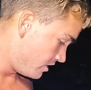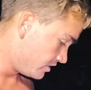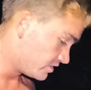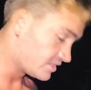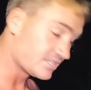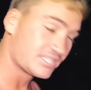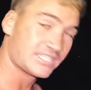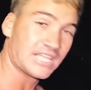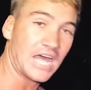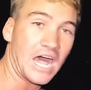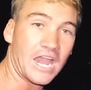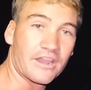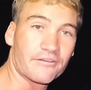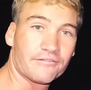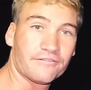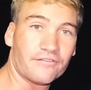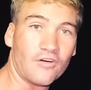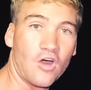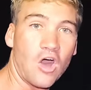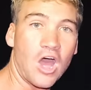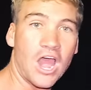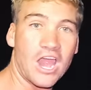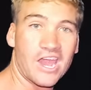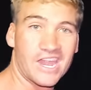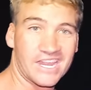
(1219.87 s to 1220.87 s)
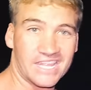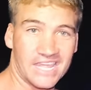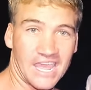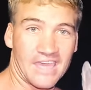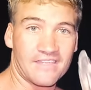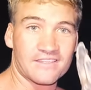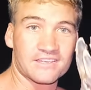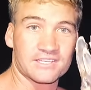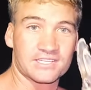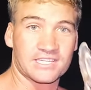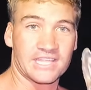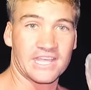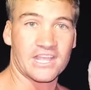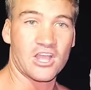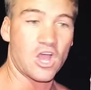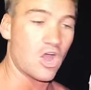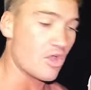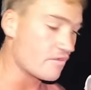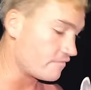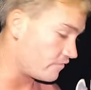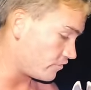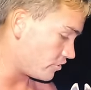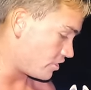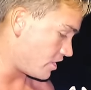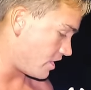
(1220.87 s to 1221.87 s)
to start a fire and get this thing
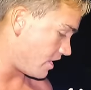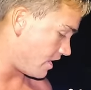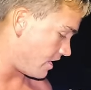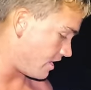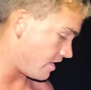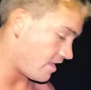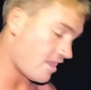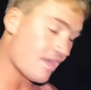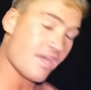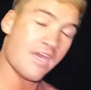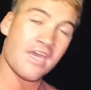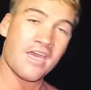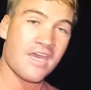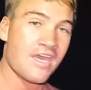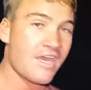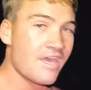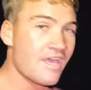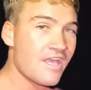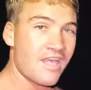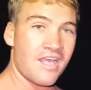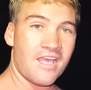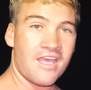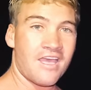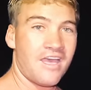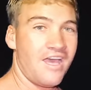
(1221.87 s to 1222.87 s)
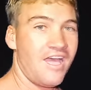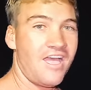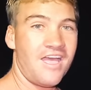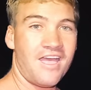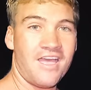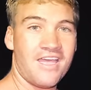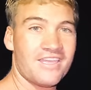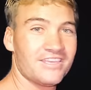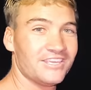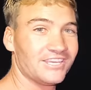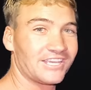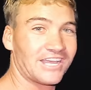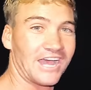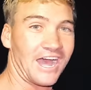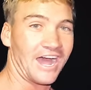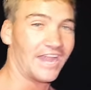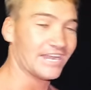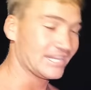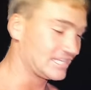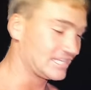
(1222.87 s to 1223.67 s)
over it. You can't